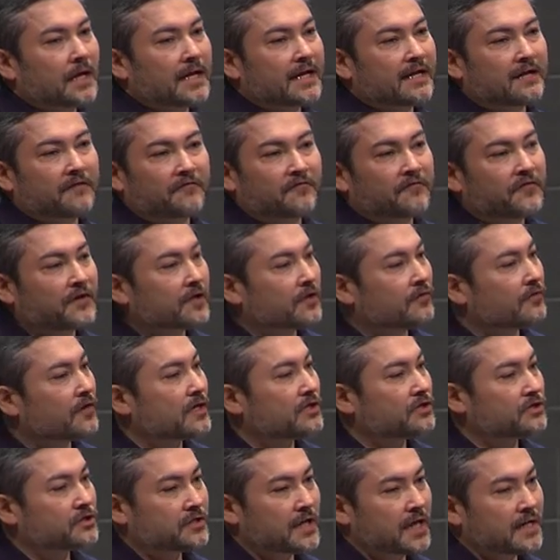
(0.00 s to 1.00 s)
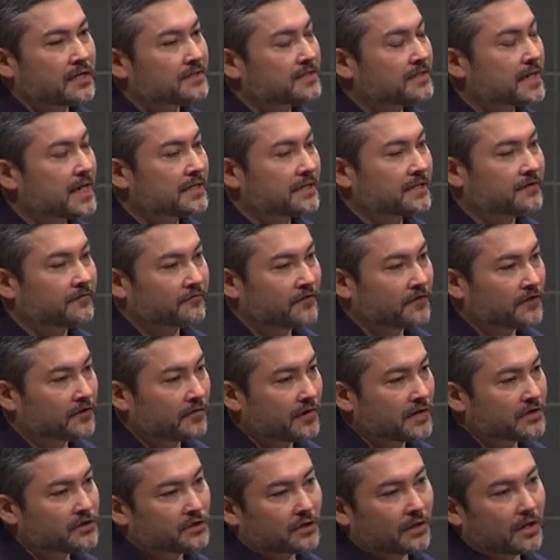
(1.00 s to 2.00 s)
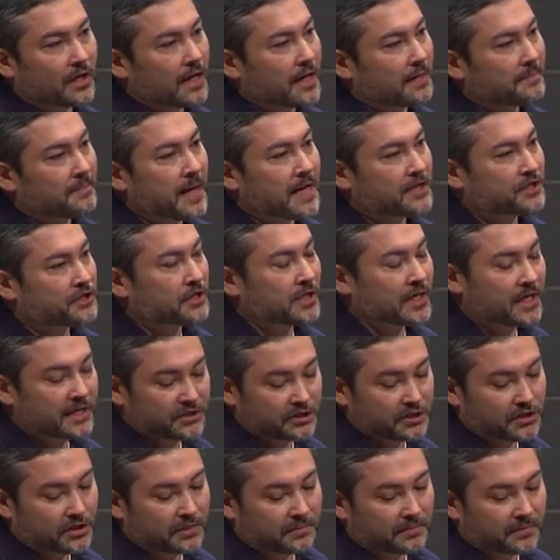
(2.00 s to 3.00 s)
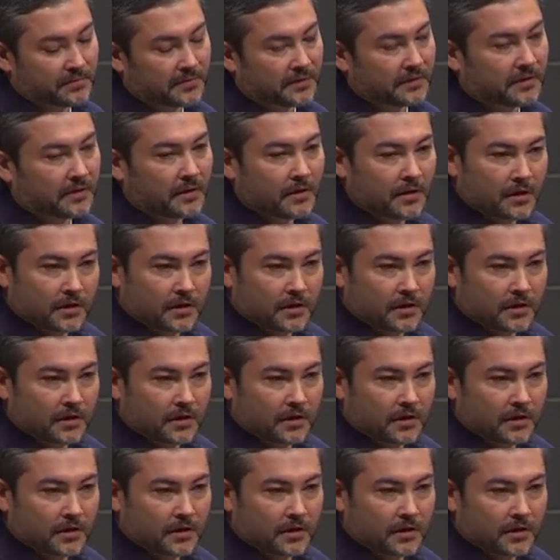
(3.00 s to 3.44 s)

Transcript: configuration, standard configuration like Apache HTTP,